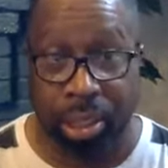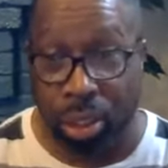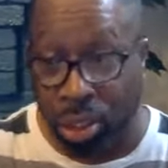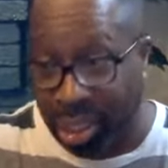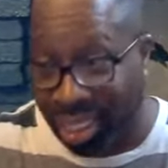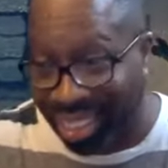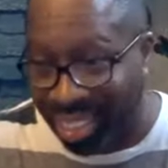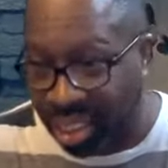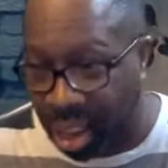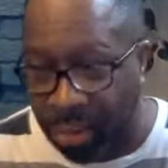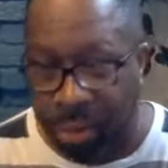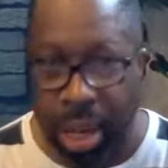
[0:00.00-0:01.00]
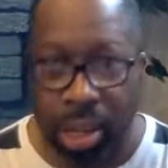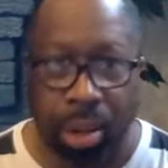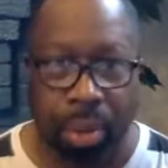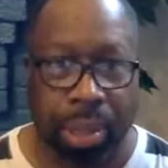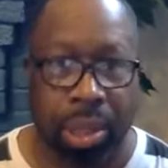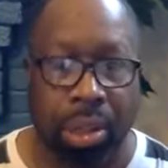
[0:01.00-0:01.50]
So the stuff that you
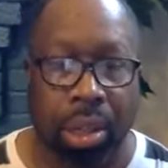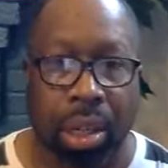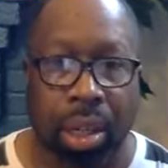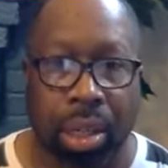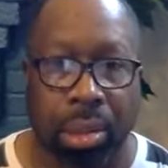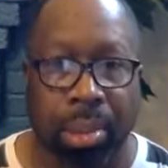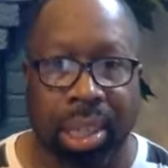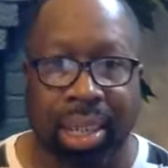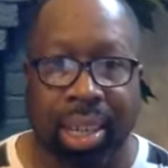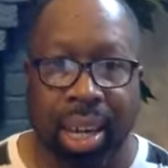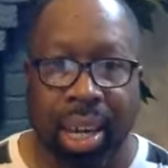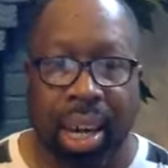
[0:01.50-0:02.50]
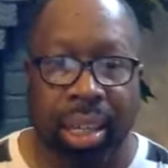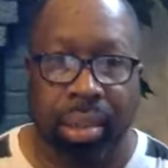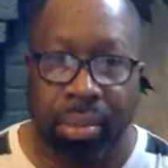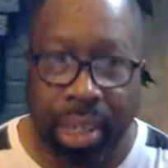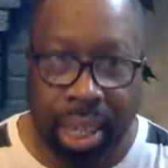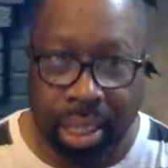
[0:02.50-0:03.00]
have accumulated and the
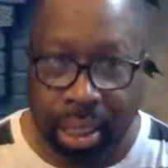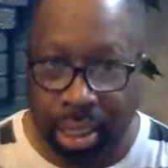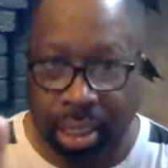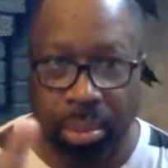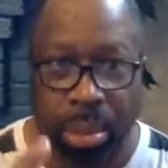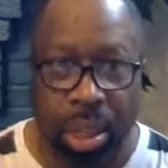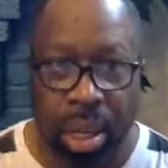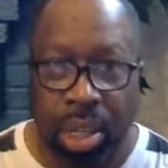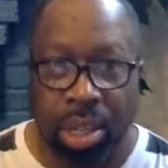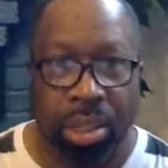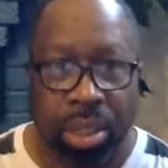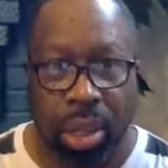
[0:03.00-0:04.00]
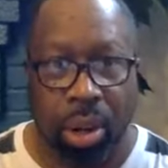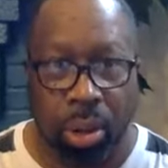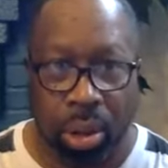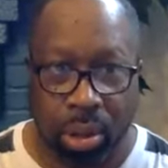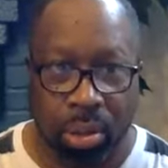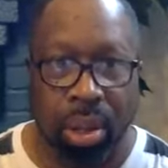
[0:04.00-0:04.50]
relationships, you say, hold
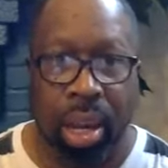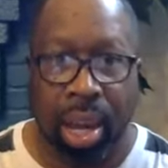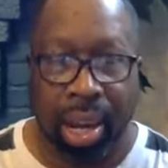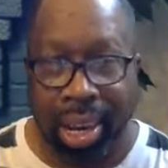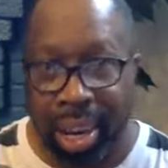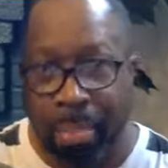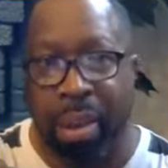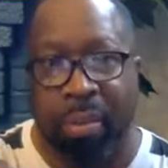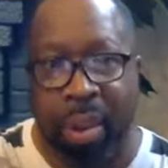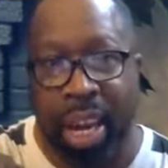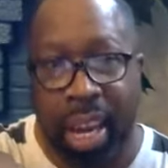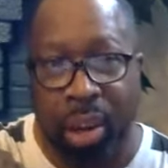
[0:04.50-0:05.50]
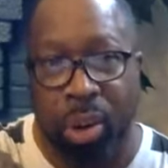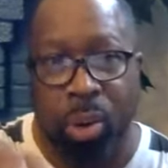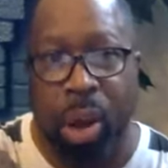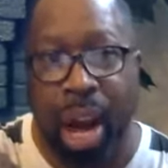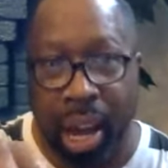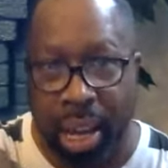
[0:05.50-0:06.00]
on, let me find out who
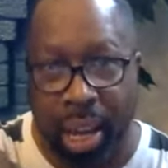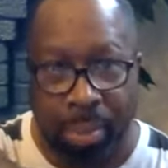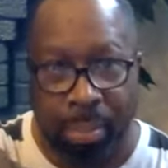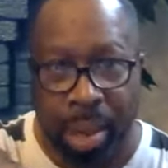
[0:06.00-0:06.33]
I am.